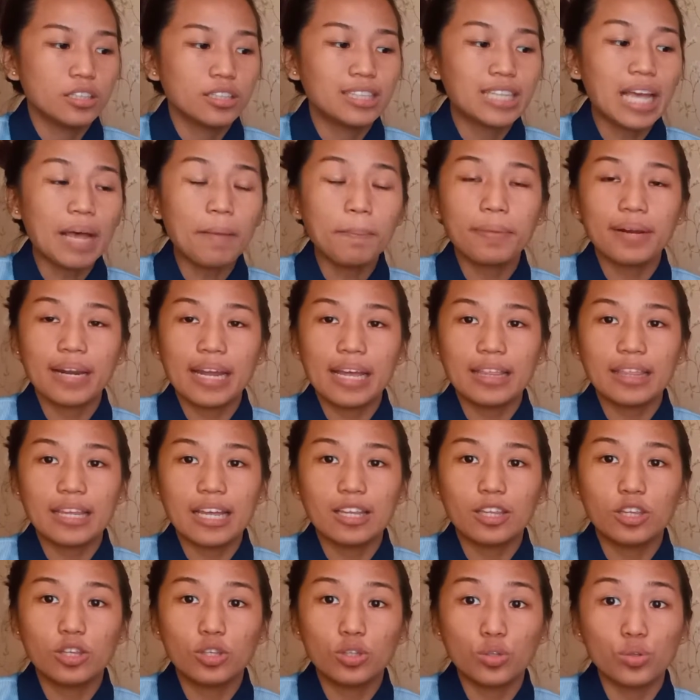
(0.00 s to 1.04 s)

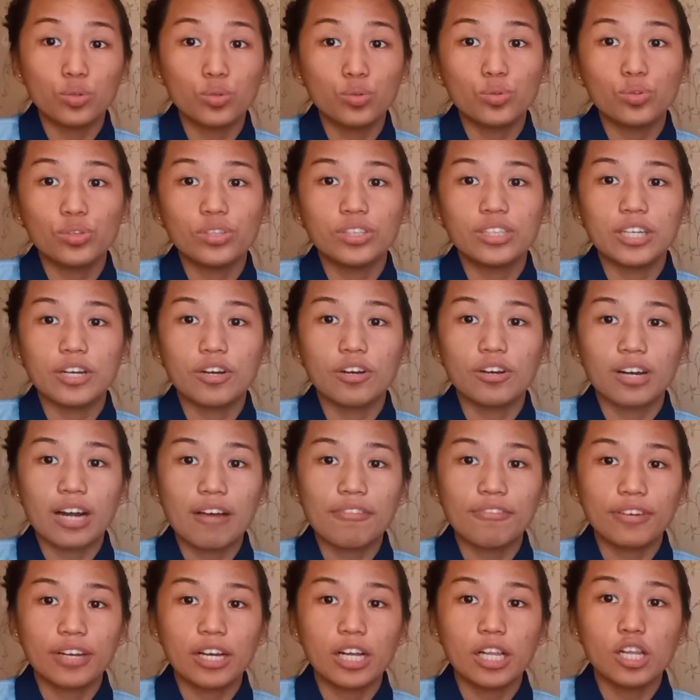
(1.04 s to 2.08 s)
separated through
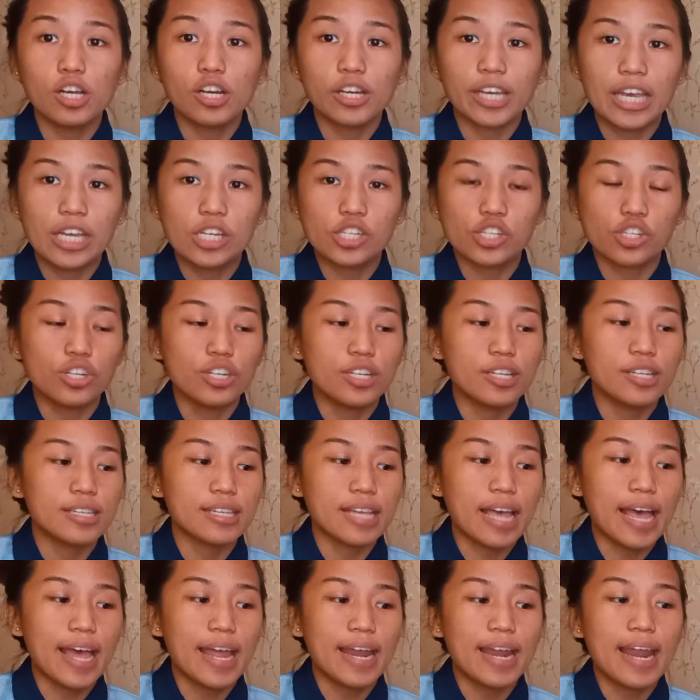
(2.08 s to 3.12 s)
geographical locations
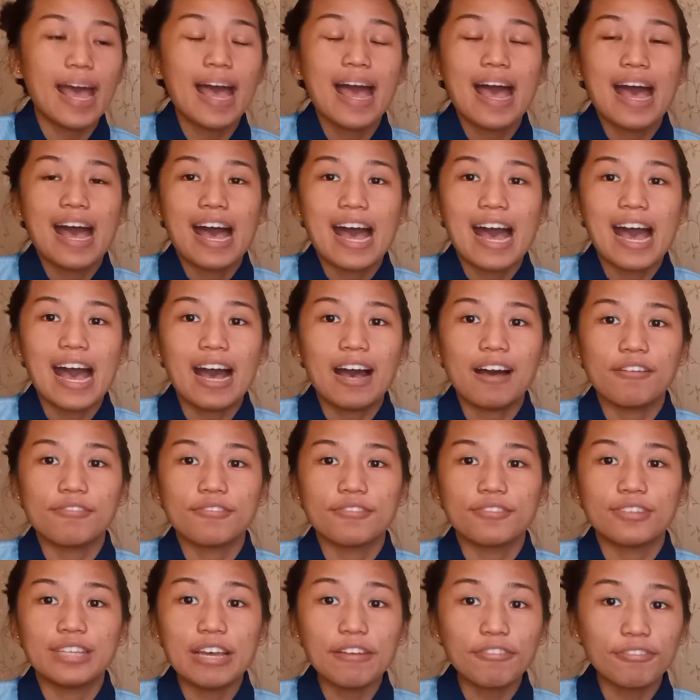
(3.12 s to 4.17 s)
and
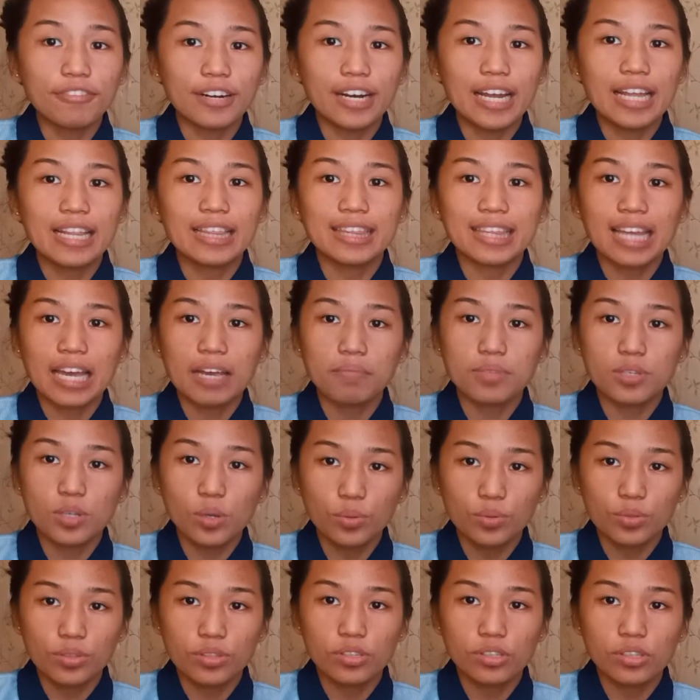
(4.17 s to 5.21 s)
have different time
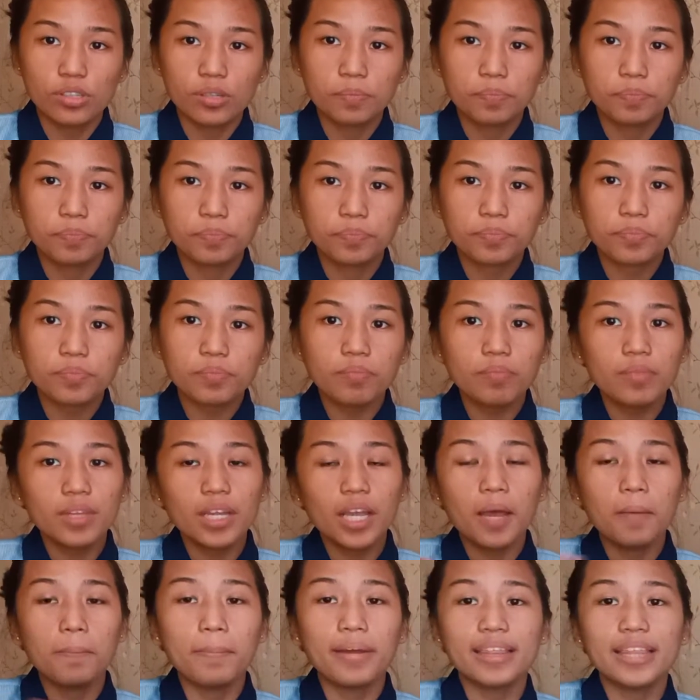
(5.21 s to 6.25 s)
zones.
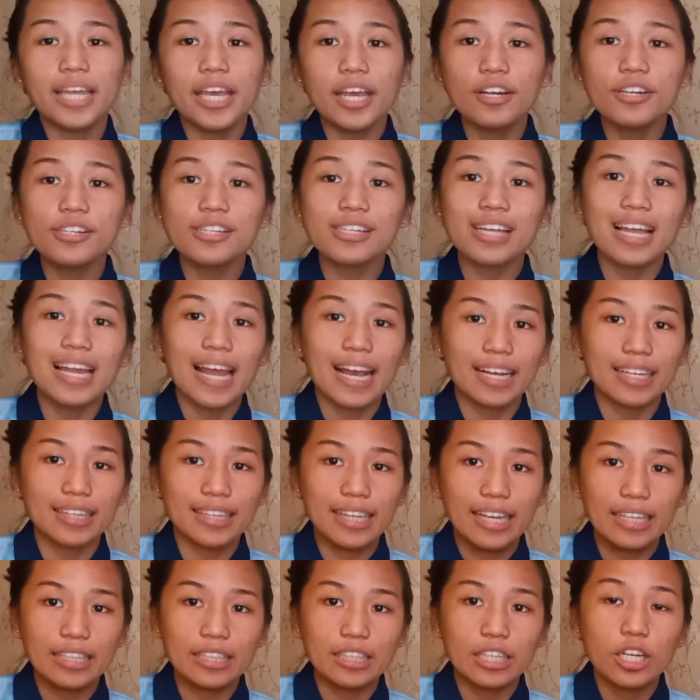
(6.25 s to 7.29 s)
But they are
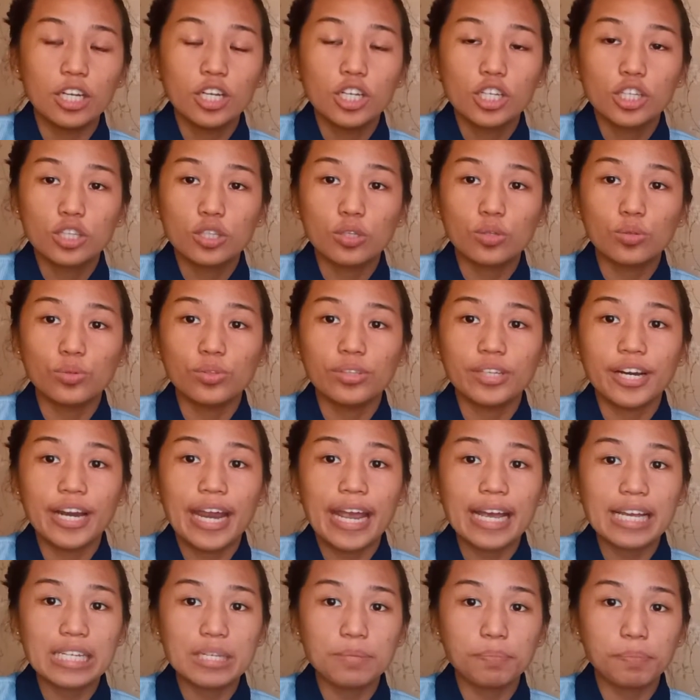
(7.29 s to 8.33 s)
selected through their
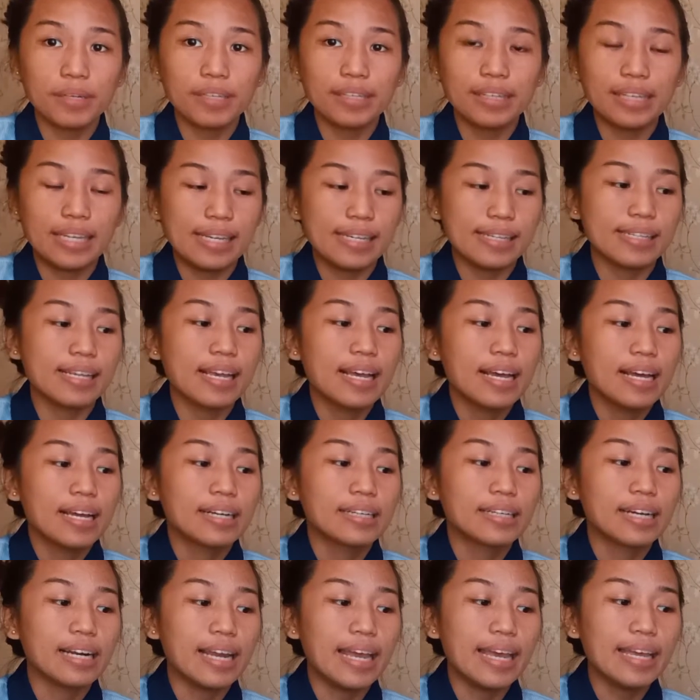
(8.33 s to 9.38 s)
expertise,
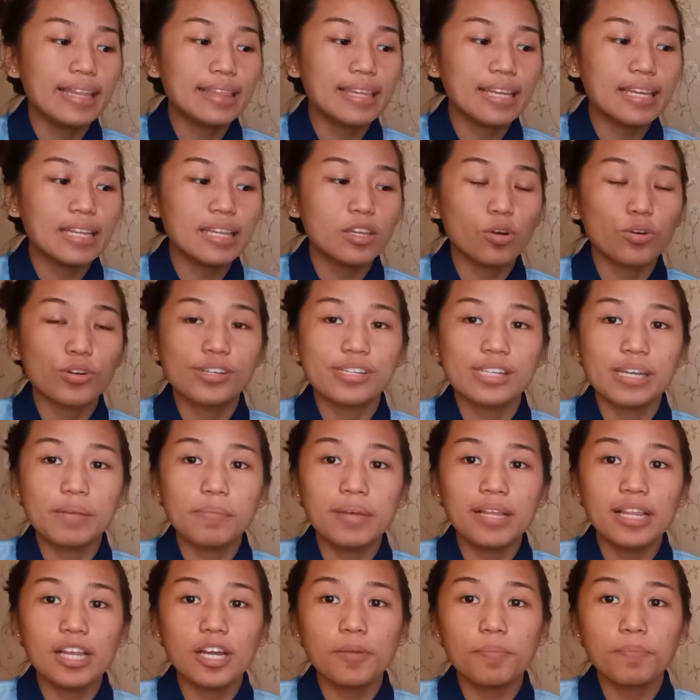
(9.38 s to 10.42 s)
related or
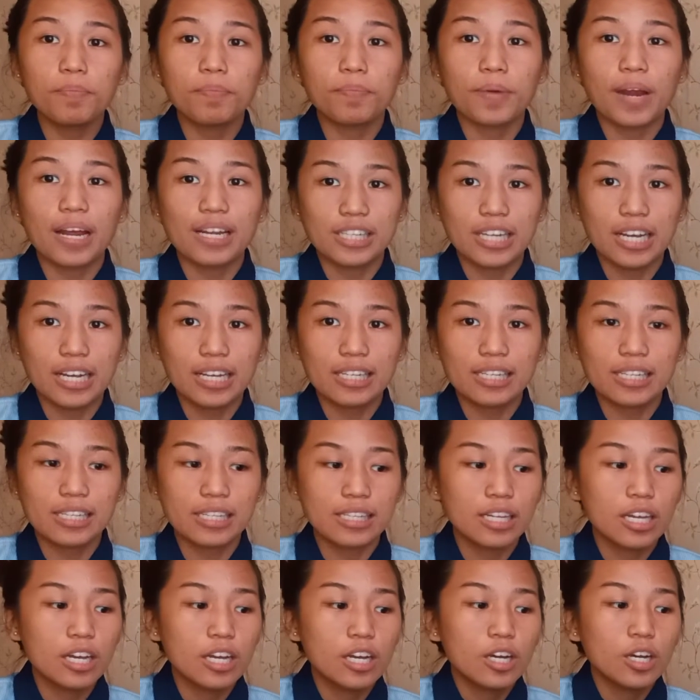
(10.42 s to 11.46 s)
similar
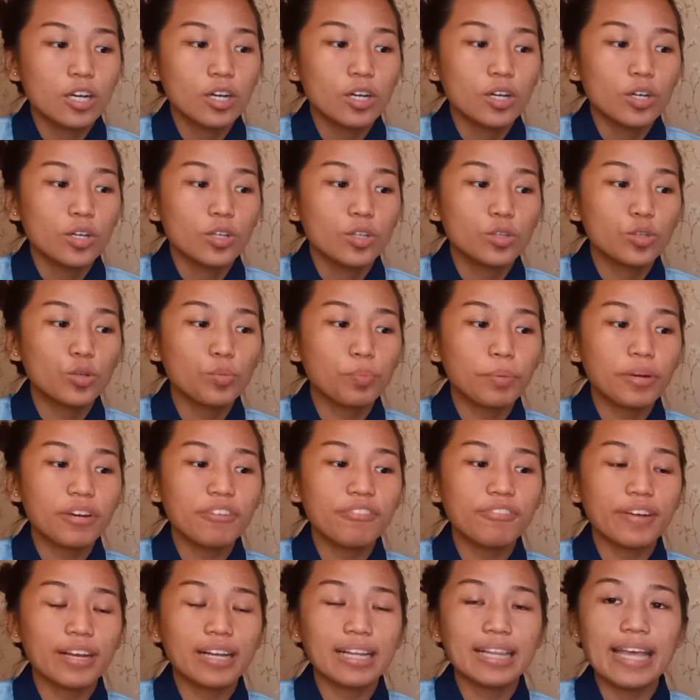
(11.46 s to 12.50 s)
projects to
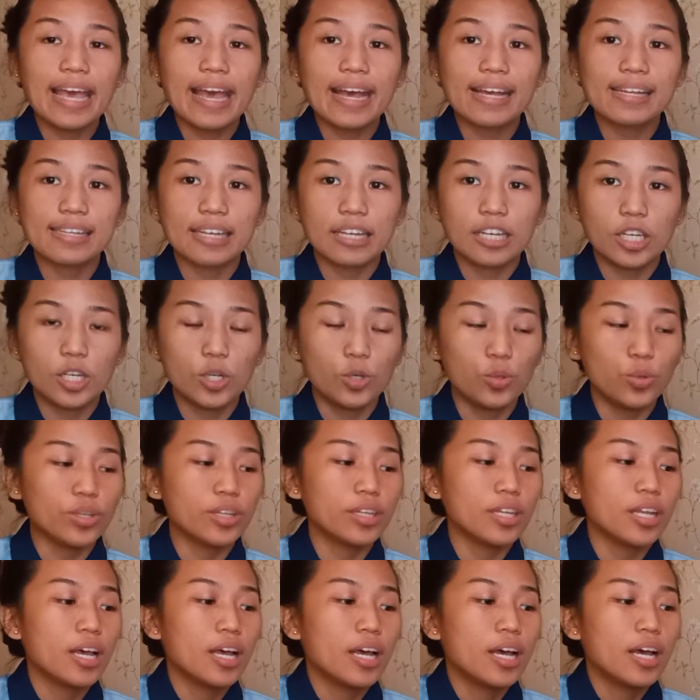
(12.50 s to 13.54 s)
perfectly execute
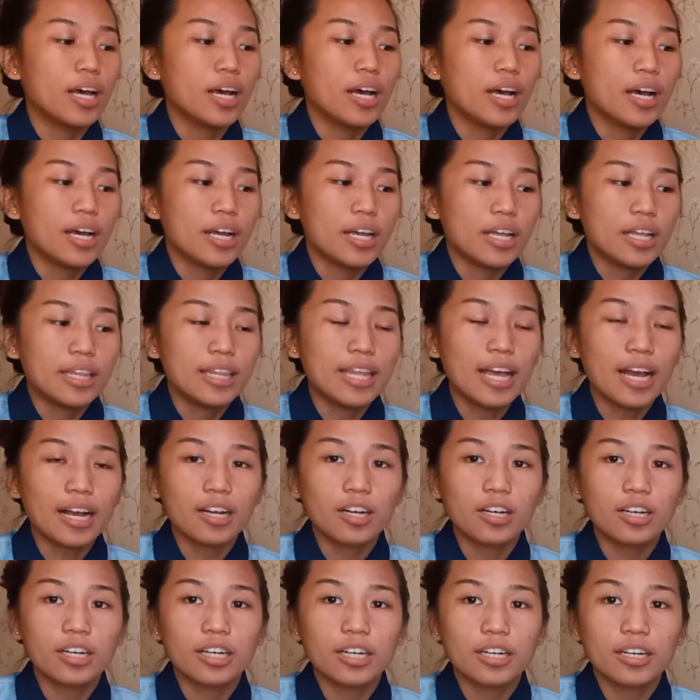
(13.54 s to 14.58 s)
that